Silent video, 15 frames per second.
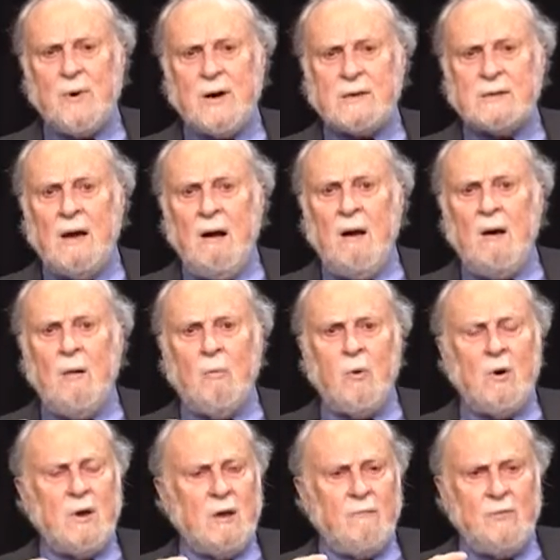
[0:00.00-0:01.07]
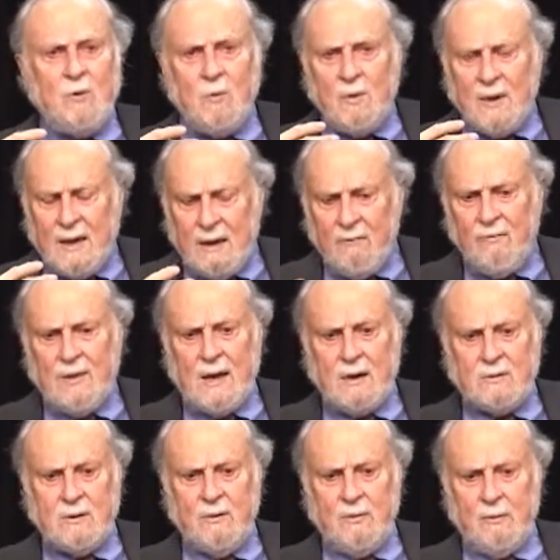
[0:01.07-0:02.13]
positive. Right, right. Boy, if you give
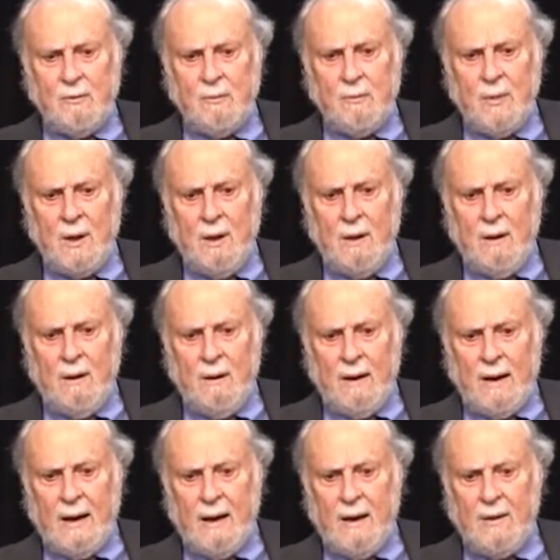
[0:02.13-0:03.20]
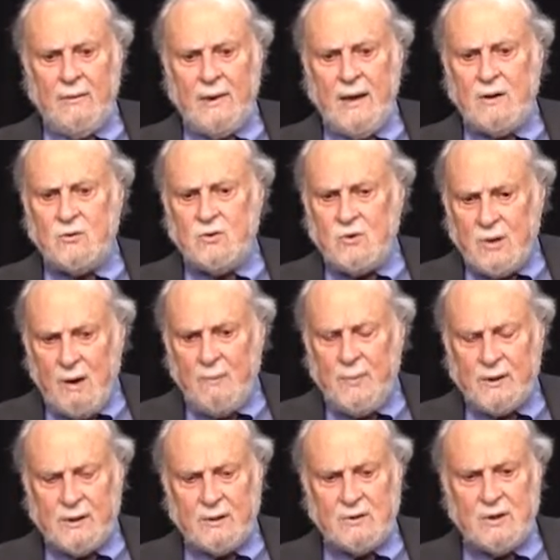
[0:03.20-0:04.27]
that to them, uh, they jump
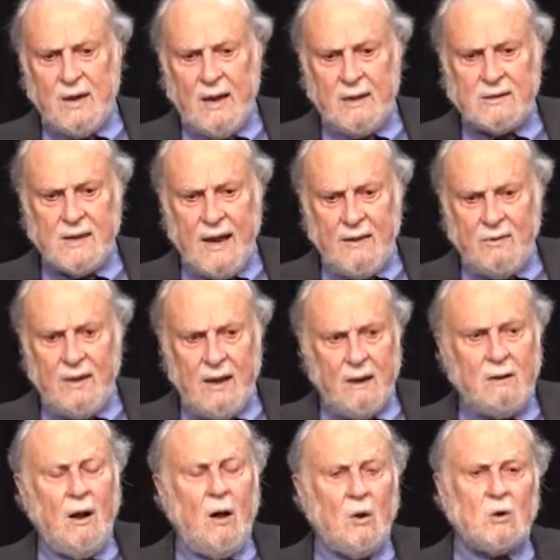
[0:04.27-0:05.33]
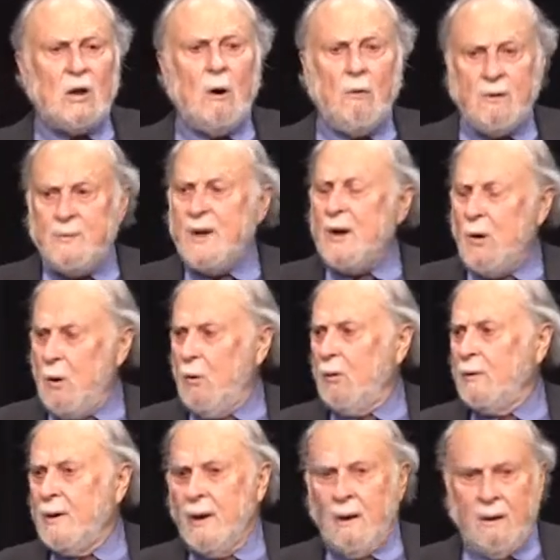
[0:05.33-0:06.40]
at the chance, and then lo and
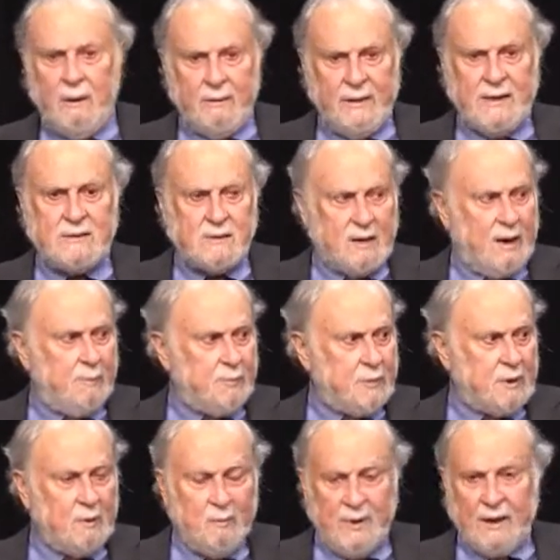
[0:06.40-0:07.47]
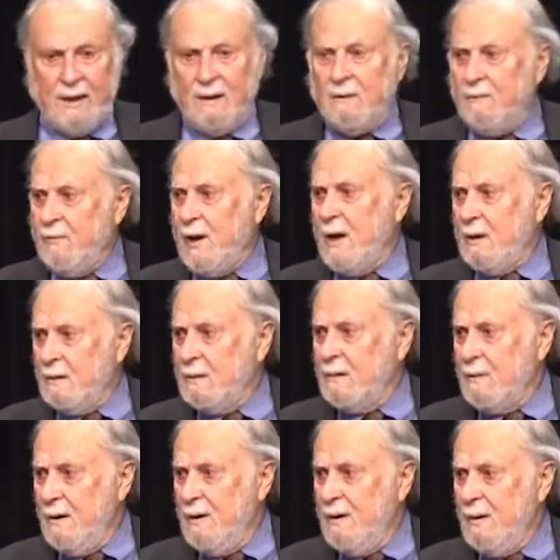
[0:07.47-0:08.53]
behold, they stop committing violent
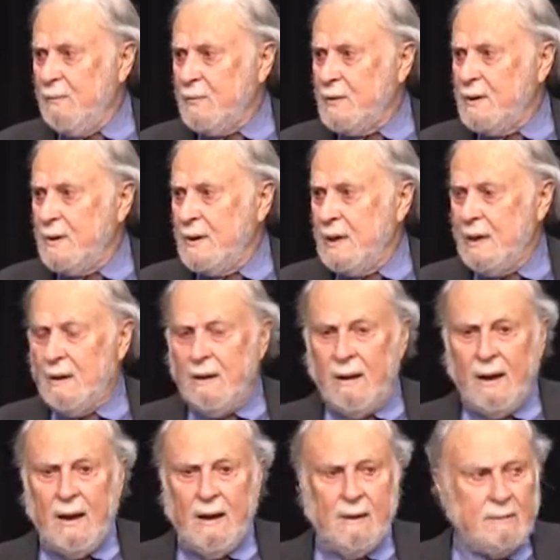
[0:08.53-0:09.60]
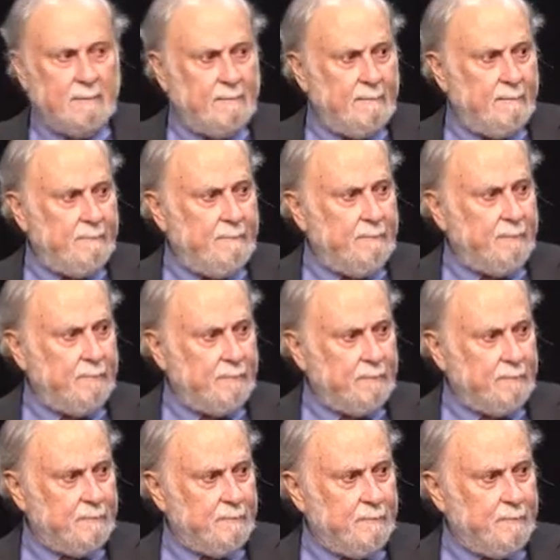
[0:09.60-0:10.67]
crimes. I remember the
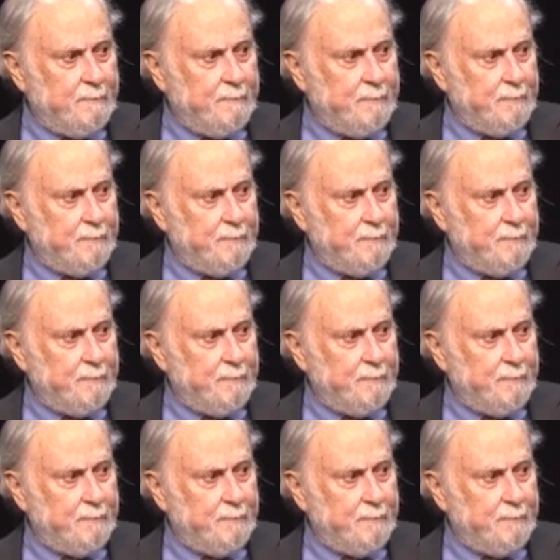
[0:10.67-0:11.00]
change from the